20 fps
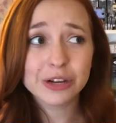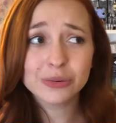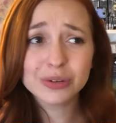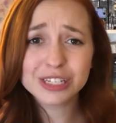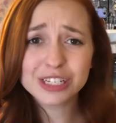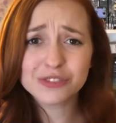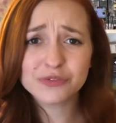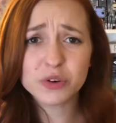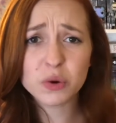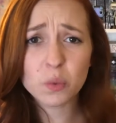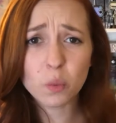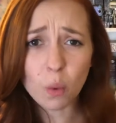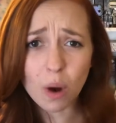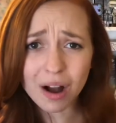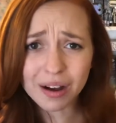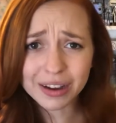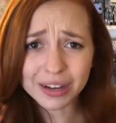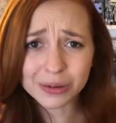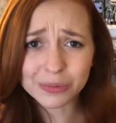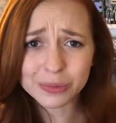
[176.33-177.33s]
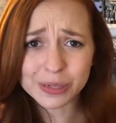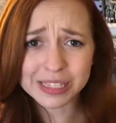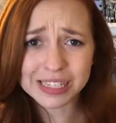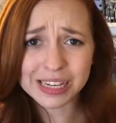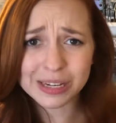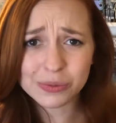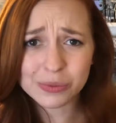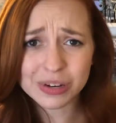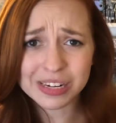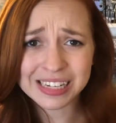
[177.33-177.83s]
Christopher Walken was
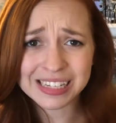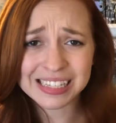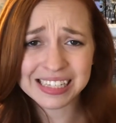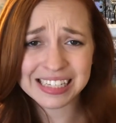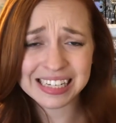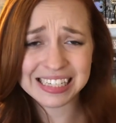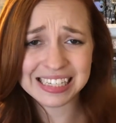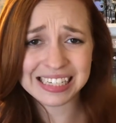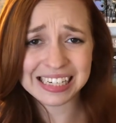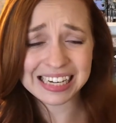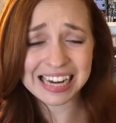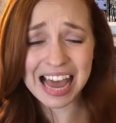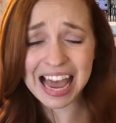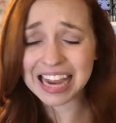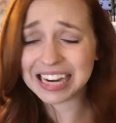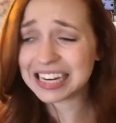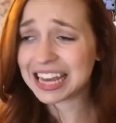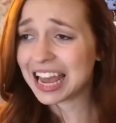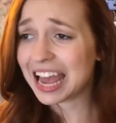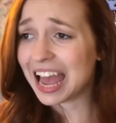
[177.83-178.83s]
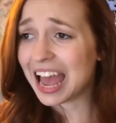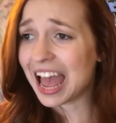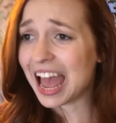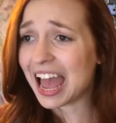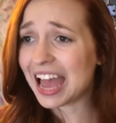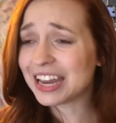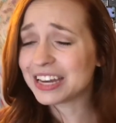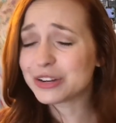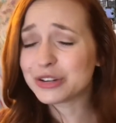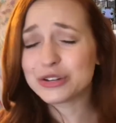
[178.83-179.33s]
in one in sixty-nine,
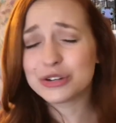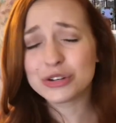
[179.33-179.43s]
and